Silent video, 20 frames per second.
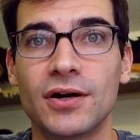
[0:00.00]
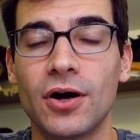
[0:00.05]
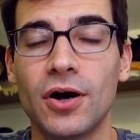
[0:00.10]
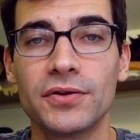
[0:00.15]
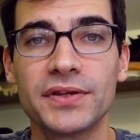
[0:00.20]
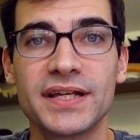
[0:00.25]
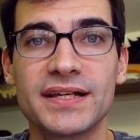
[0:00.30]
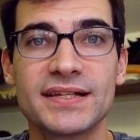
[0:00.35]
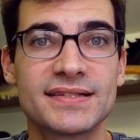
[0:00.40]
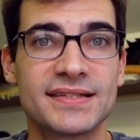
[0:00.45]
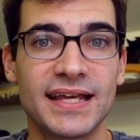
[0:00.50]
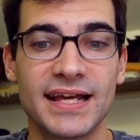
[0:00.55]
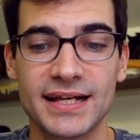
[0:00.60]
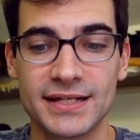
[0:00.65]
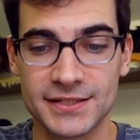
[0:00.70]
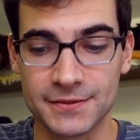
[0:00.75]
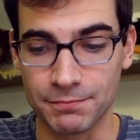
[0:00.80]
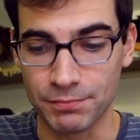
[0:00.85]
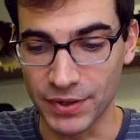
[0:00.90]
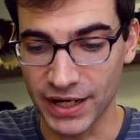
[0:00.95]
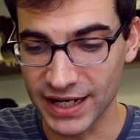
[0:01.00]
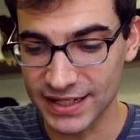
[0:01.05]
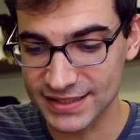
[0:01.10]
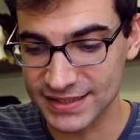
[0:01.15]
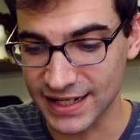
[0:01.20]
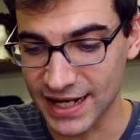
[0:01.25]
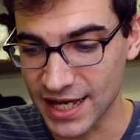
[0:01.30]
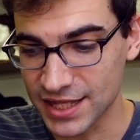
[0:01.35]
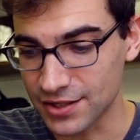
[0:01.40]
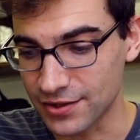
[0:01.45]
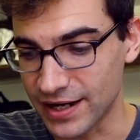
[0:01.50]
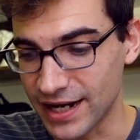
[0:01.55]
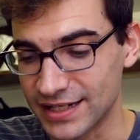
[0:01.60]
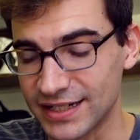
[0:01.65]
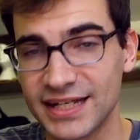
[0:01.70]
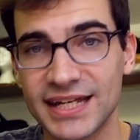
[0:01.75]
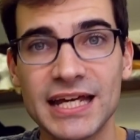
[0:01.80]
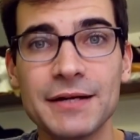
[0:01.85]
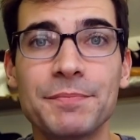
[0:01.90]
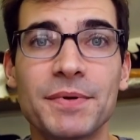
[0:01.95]
All these things bring us together
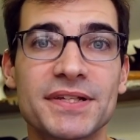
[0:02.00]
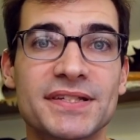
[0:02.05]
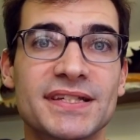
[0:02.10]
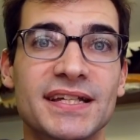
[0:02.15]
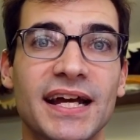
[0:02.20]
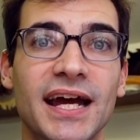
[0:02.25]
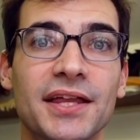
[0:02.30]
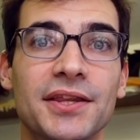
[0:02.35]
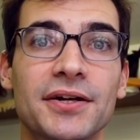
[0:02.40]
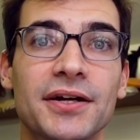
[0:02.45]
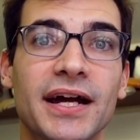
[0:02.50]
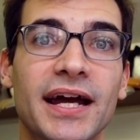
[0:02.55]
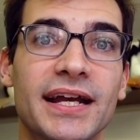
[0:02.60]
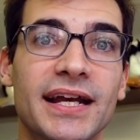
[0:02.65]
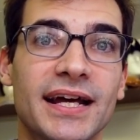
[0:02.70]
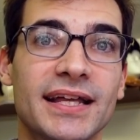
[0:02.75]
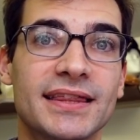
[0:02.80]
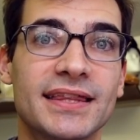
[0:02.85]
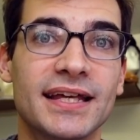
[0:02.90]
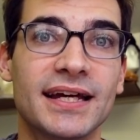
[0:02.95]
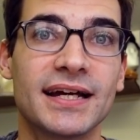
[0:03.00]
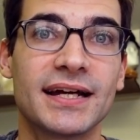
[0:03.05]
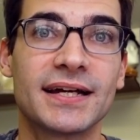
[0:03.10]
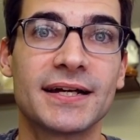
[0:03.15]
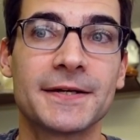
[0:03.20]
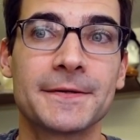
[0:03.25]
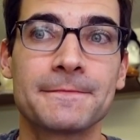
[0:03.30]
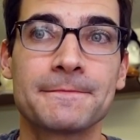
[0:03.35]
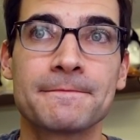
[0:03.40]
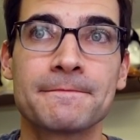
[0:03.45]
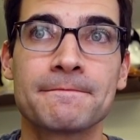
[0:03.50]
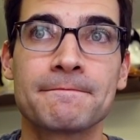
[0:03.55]
and keep us together. And I think